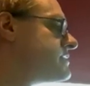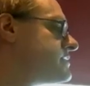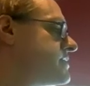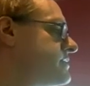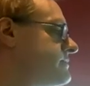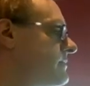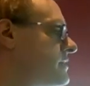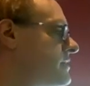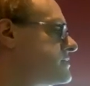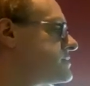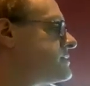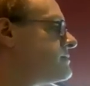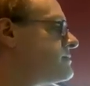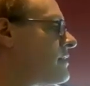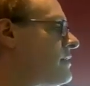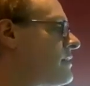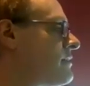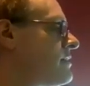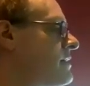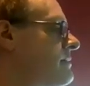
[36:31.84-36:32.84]
too much to
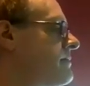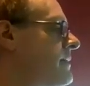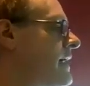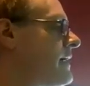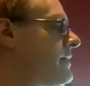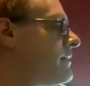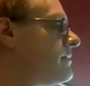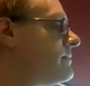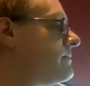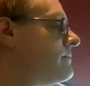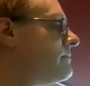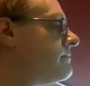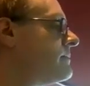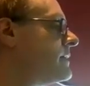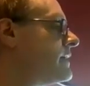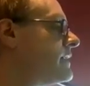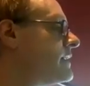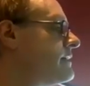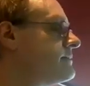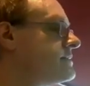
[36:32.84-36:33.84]
worry about,
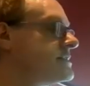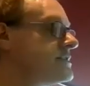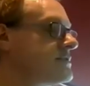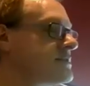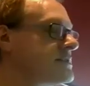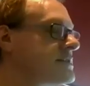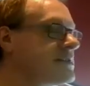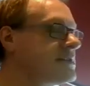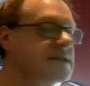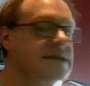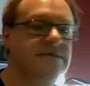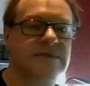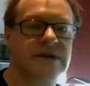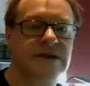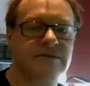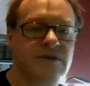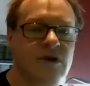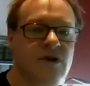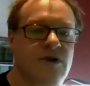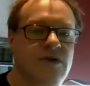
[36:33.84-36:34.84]
but there was also something
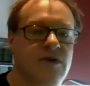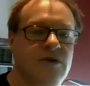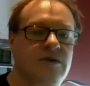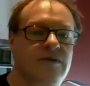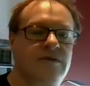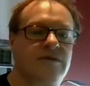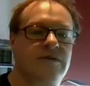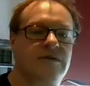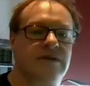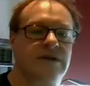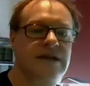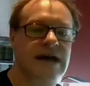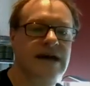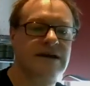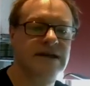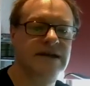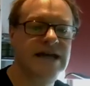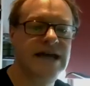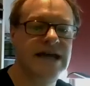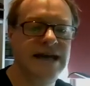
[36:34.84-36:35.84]
wrong down
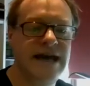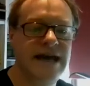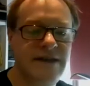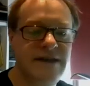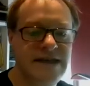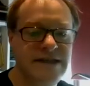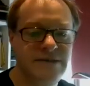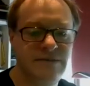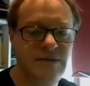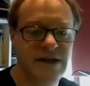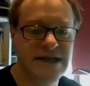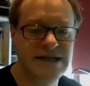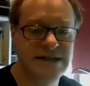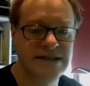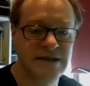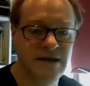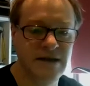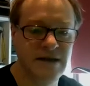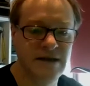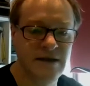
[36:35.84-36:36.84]
here. Now this one
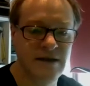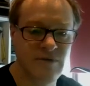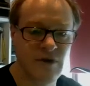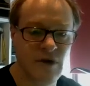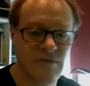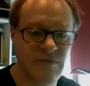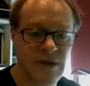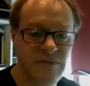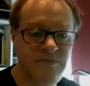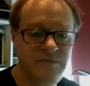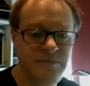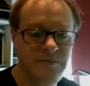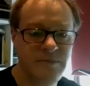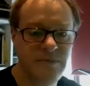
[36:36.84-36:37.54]
isn't a problem,